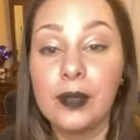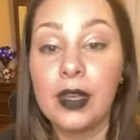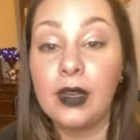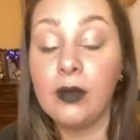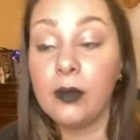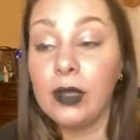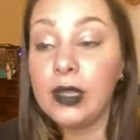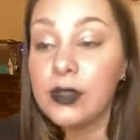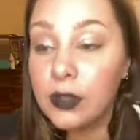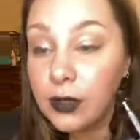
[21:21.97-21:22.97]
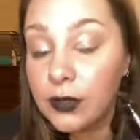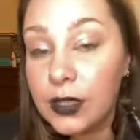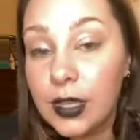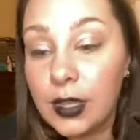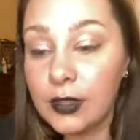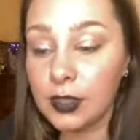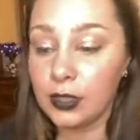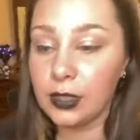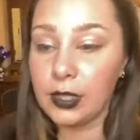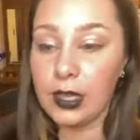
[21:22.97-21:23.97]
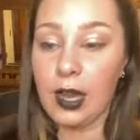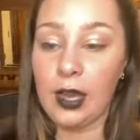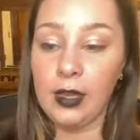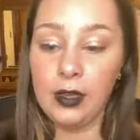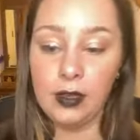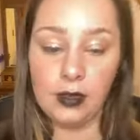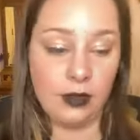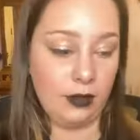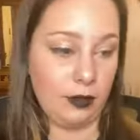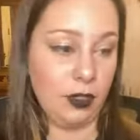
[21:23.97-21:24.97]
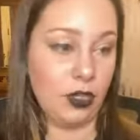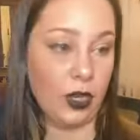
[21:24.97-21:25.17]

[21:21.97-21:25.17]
it really serves as a good guide. I'm gonna try